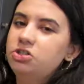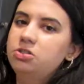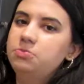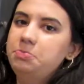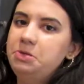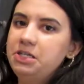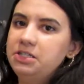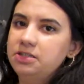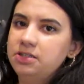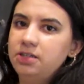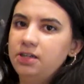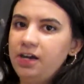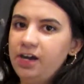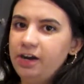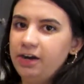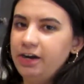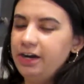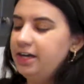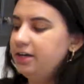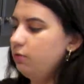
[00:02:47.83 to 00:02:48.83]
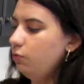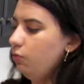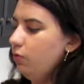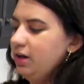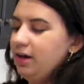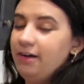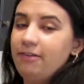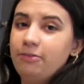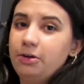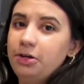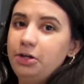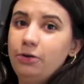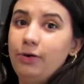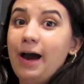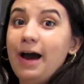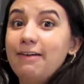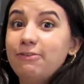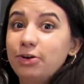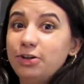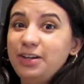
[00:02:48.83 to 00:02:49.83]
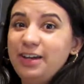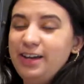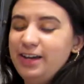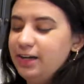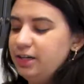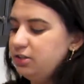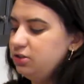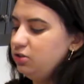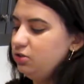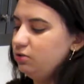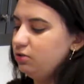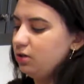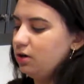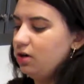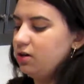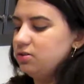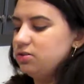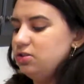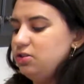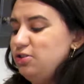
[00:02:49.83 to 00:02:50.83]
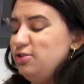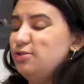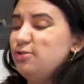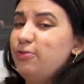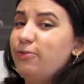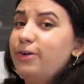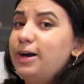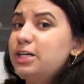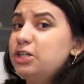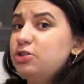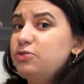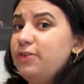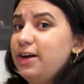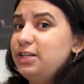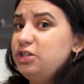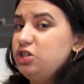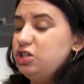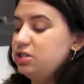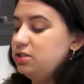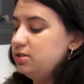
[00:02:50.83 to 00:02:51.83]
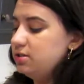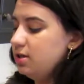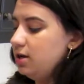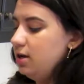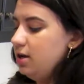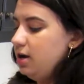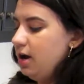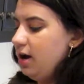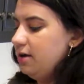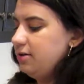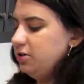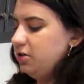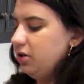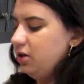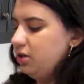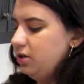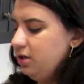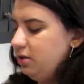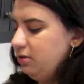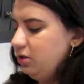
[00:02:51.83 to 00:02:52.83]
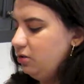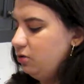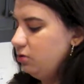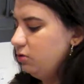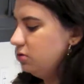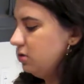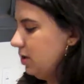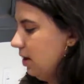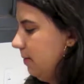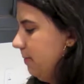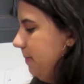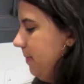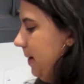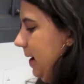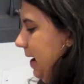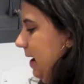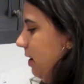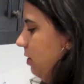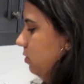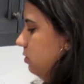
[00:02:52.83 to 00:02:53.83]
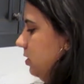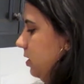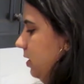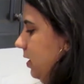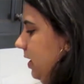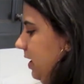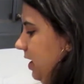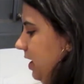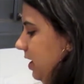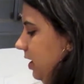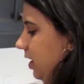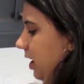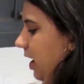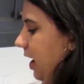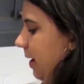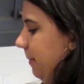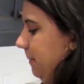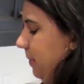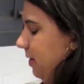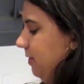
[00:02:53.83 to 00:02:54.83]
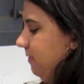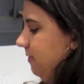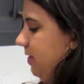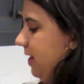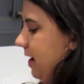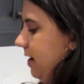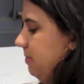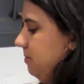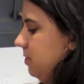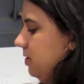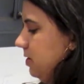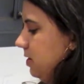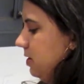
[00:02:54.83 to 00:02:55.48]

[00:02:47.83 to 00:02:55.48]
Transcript: just peas and carrot, whatever you have on hand. You could also use fresh veggies, and you're gonna use about 1 cup of them.